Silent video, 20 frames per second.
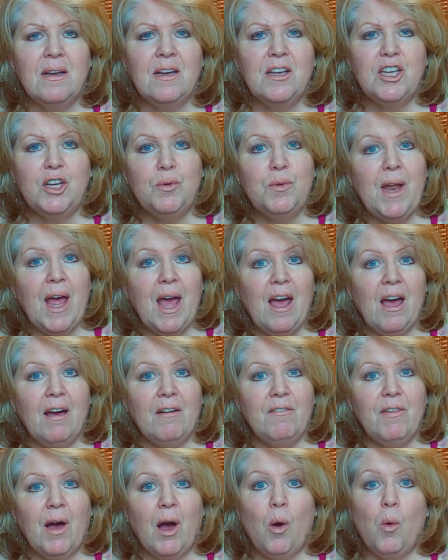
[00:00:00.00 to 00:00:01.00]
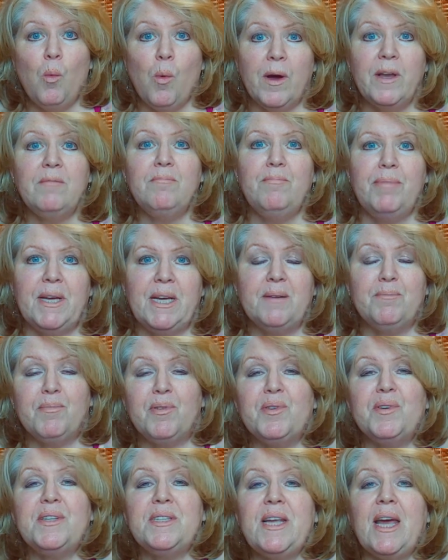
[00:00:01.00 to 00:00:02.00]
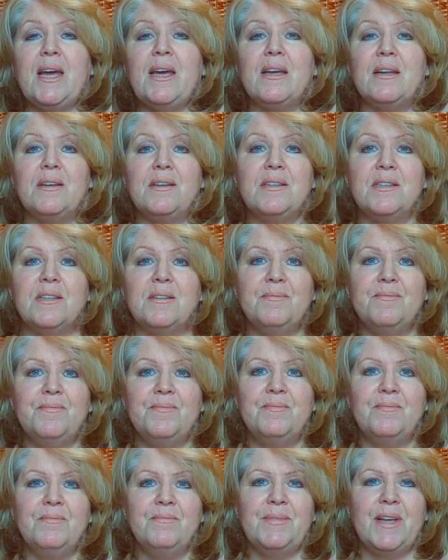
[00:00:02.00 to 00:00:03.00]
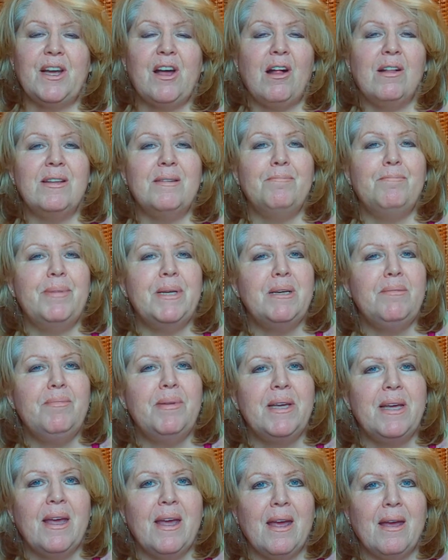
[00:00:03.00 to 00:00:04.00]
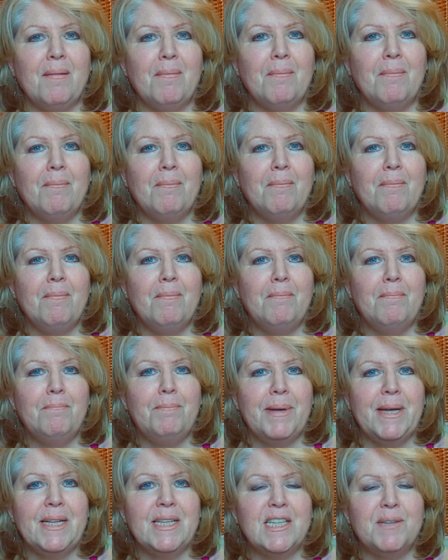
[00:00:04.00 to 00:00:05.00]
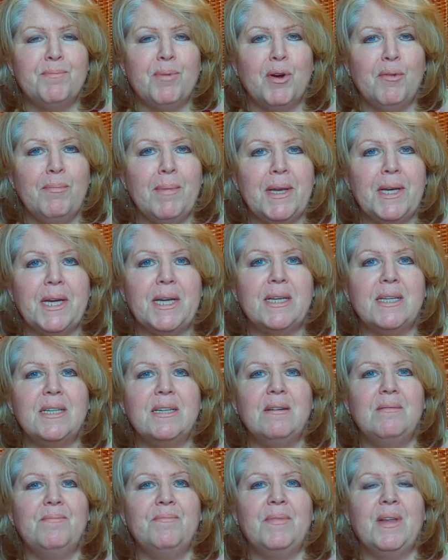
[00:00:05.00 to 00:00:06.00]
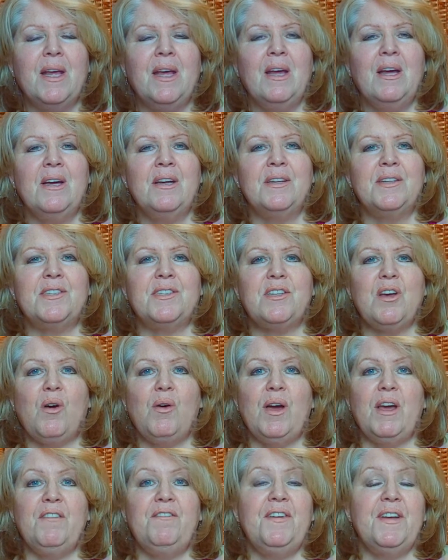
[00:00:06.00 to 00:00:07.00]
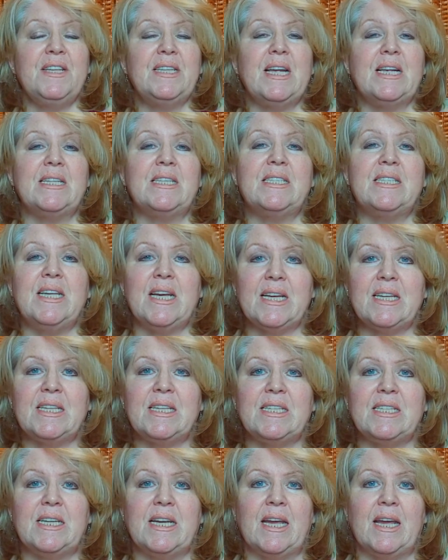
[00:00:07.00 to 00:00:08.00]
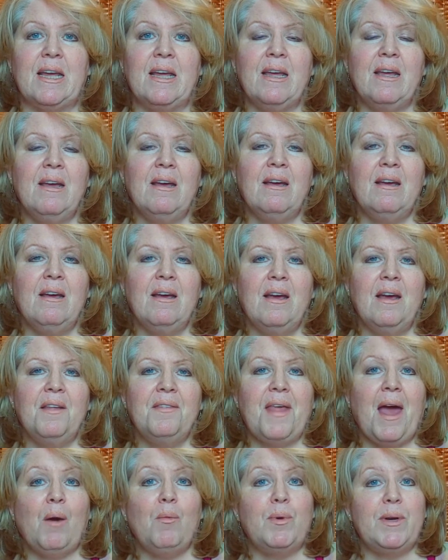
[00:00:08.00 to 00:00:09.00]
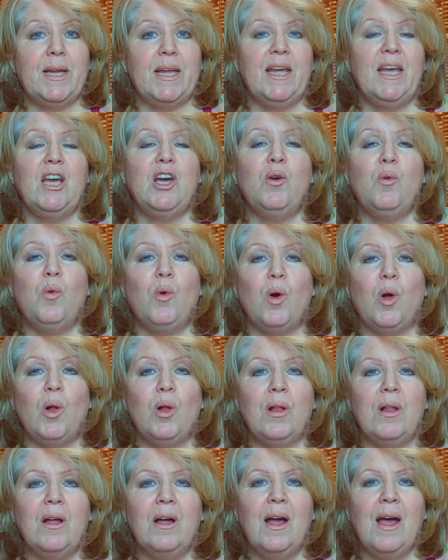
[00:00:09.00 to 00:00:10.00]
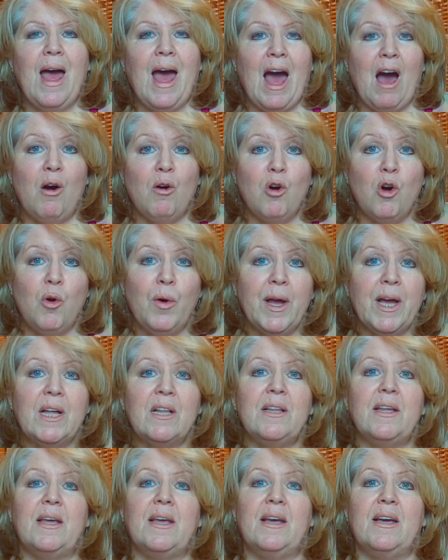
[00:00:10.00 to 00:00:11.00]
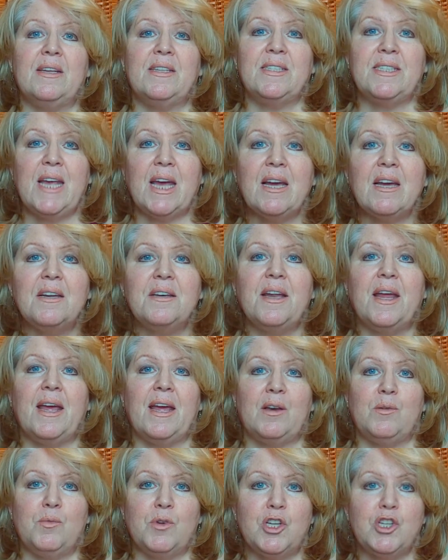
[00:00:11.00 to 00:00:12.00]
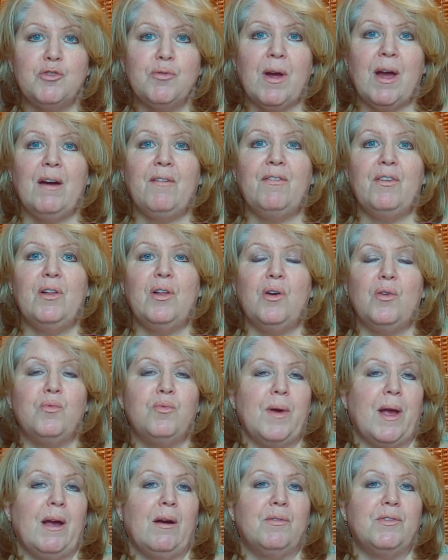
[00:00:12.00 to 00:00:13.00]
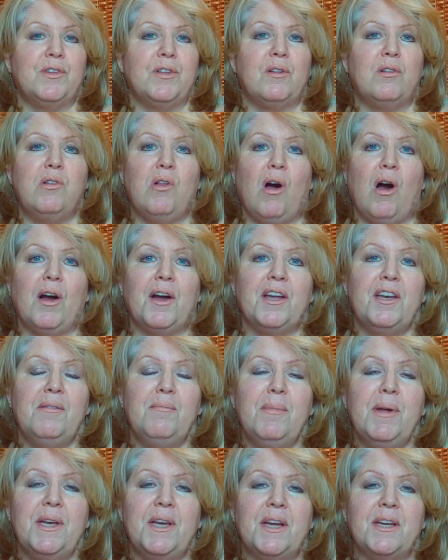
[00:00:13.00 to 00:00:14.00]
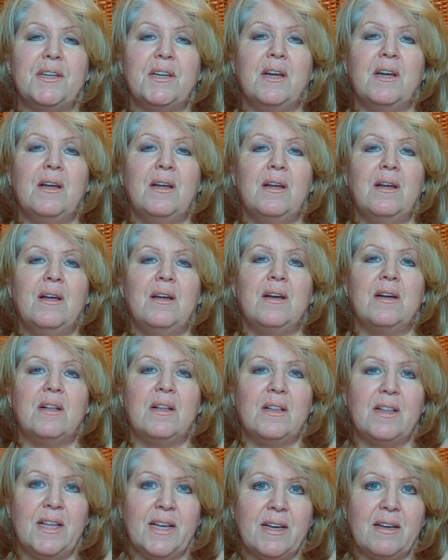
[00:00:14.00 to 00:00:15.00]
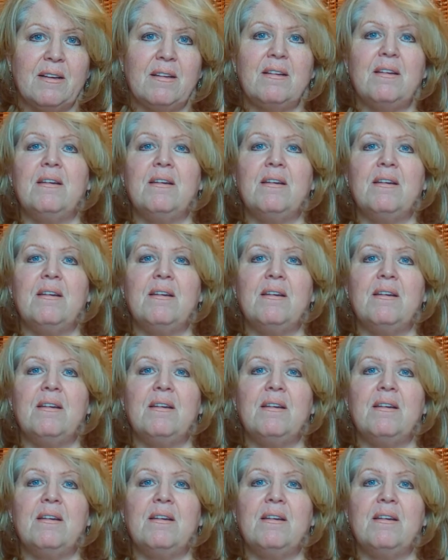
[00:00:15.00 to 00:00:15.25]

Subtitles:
you'd have 1 beat per second. They call it BPM, beats per minute. So if it's at 60, that would equal how quickly a second hand would travel around the clock in a minute. Click,